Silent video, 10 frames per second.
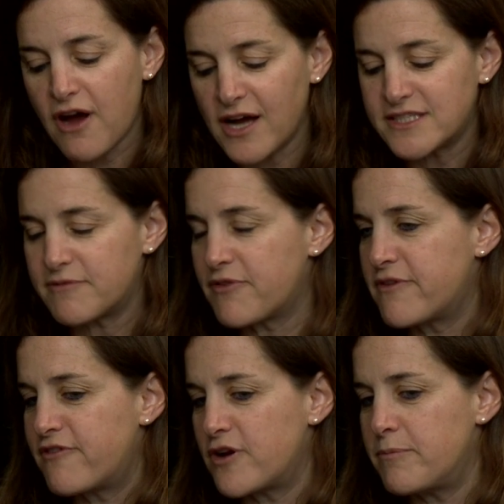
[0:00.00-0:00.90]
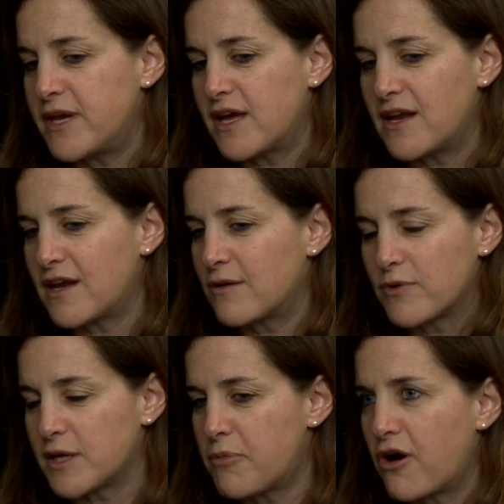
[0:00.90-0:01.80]
concept from the very beginning and
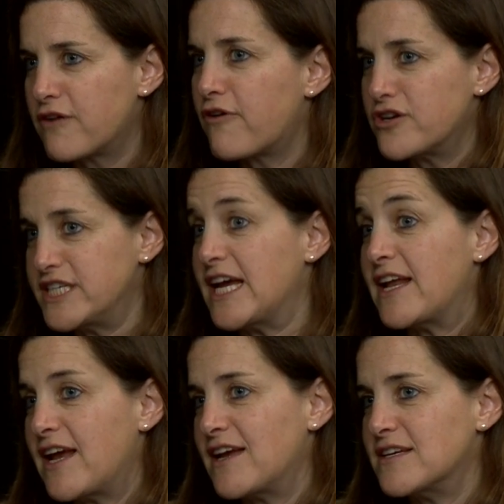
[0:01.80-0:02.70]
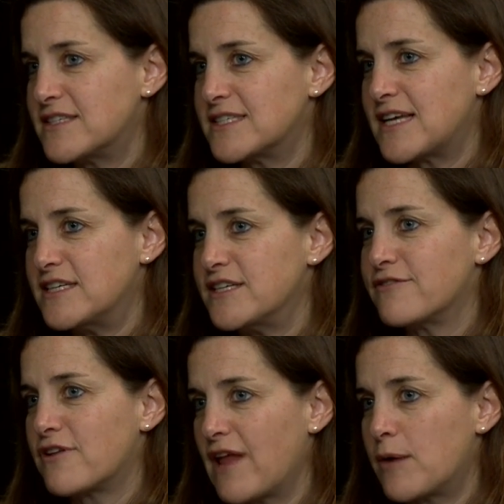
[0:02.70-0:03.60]
really part of our DNA is this idea
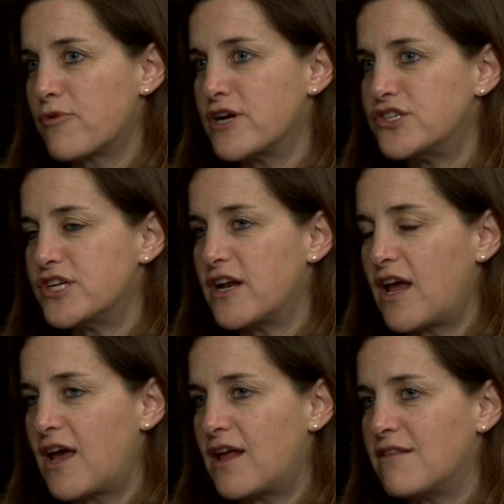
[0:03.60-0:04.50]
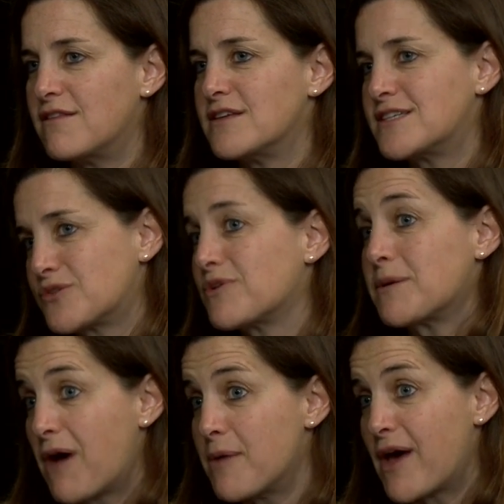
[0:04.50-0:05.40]
of collaboration, and this is really
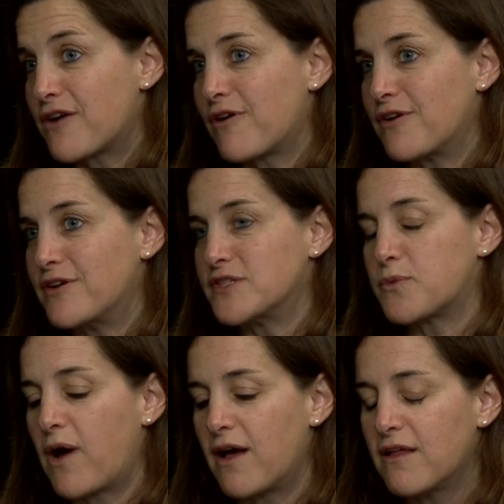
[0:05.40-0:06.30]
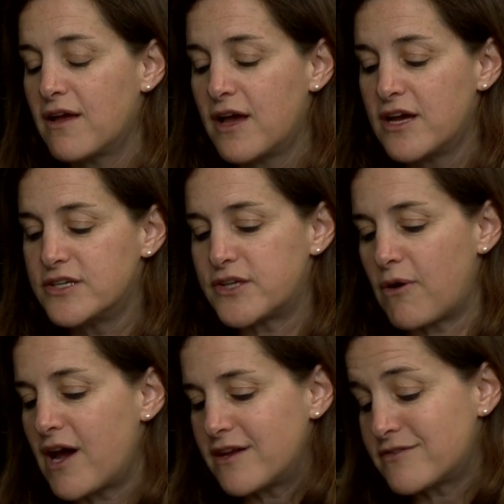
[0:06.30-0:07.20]
my background as well. So
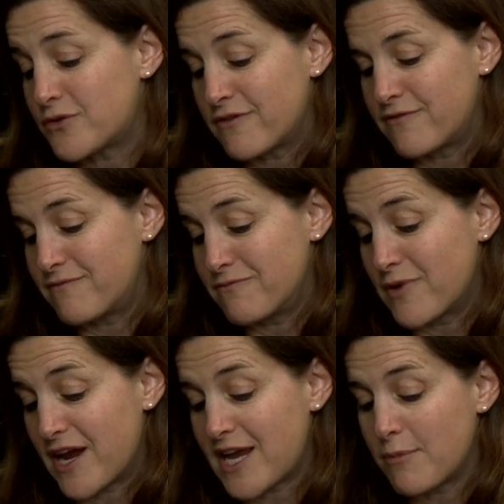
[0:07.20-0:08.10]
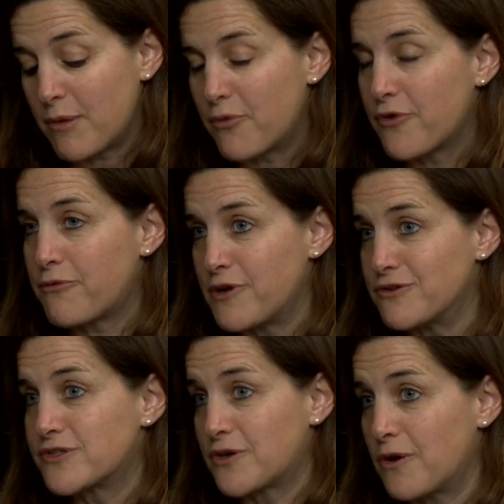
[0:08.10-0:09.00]
I sort of, when I came on board 3
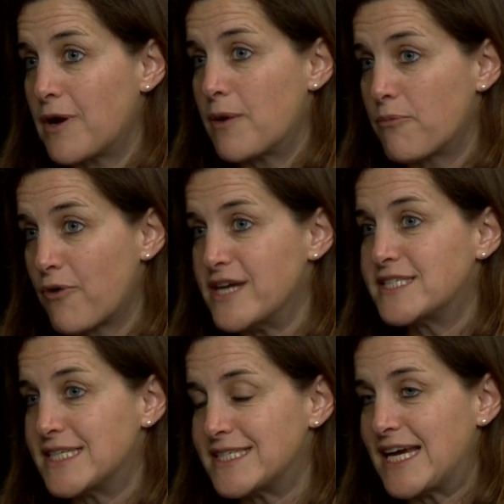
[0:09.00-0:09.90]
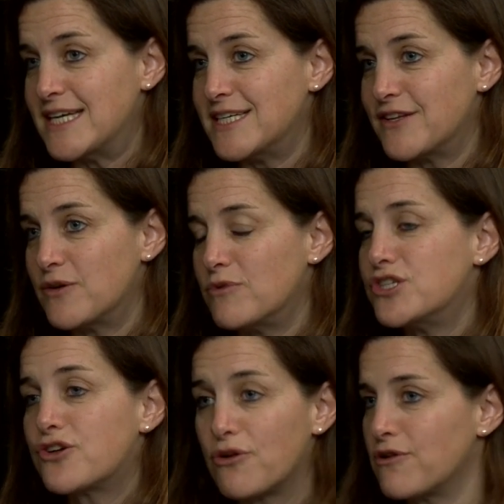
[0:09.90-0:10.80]
years ago, embraced this idea that we
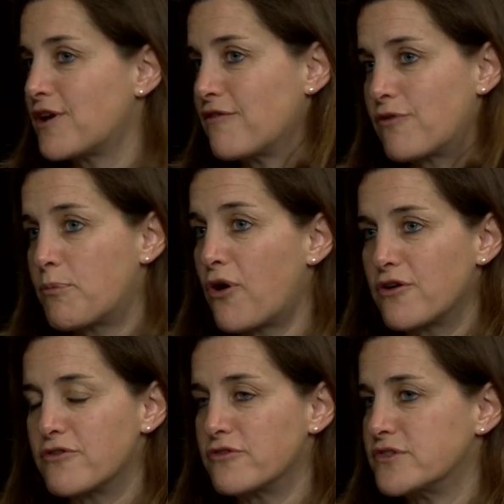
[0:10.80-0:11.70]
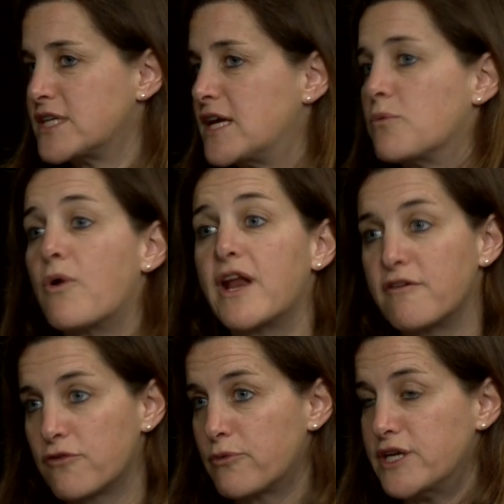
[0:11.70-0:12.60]
should go looking for partners in
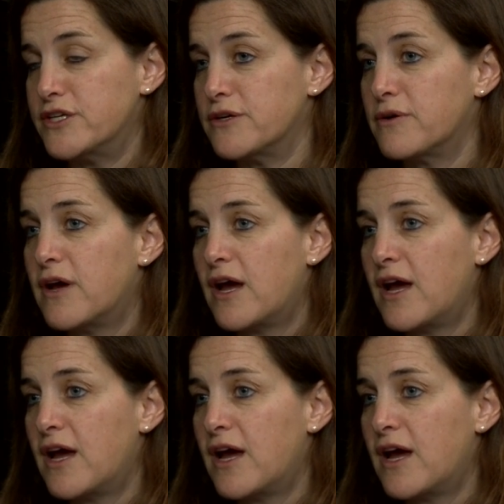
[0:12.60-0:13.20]
whatever we do.